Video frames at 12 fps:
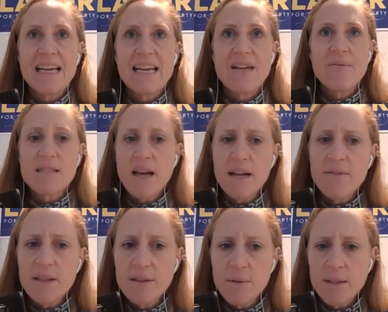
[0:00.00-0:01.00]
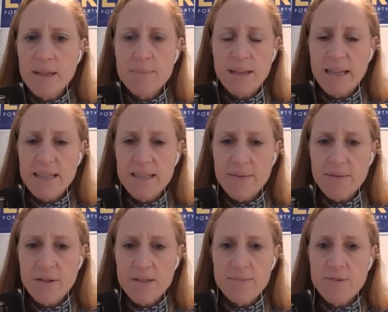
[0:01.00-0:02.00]
it was kind of a lonely place at
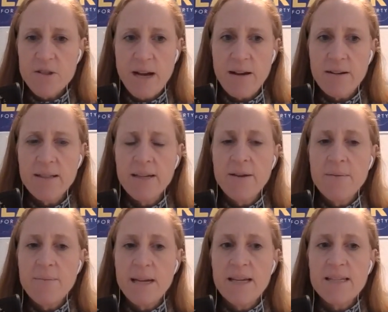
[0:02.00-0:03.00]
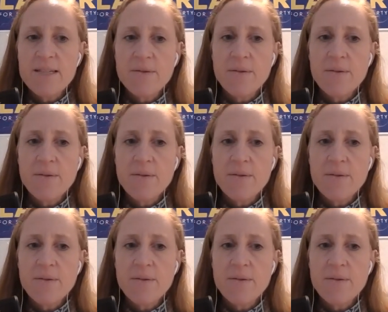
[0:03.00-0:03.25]
first, Michelle, because